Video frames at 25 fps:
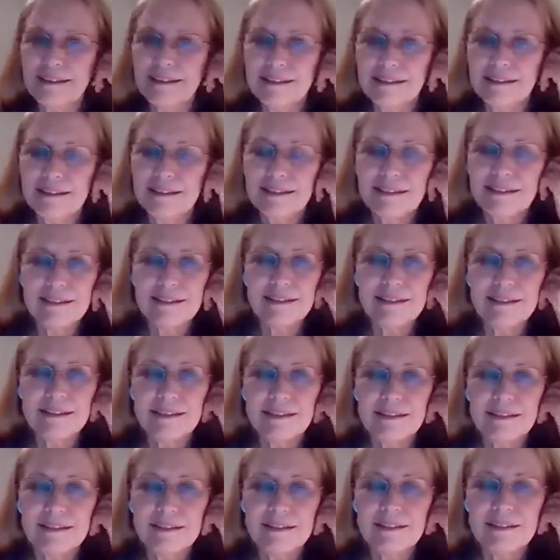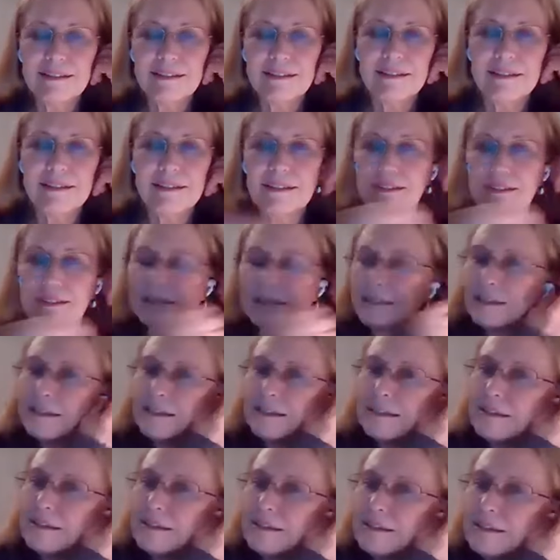And hand me
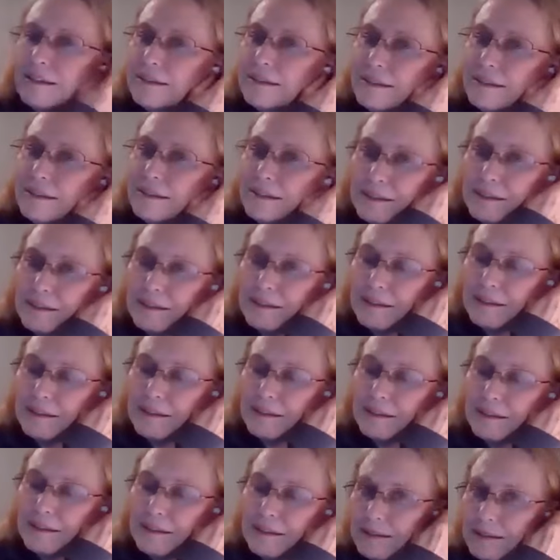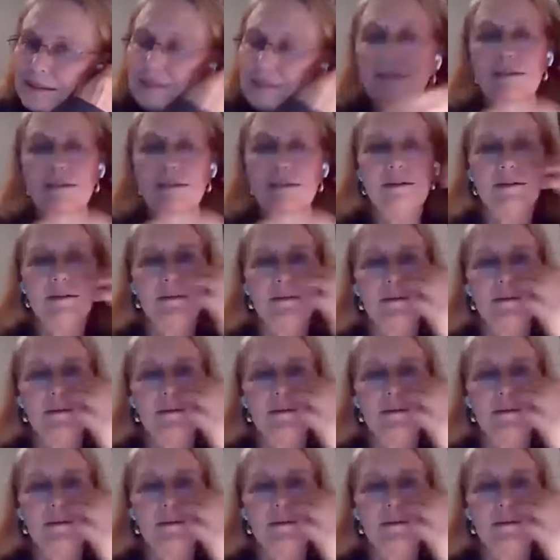down my Vincent for to ride,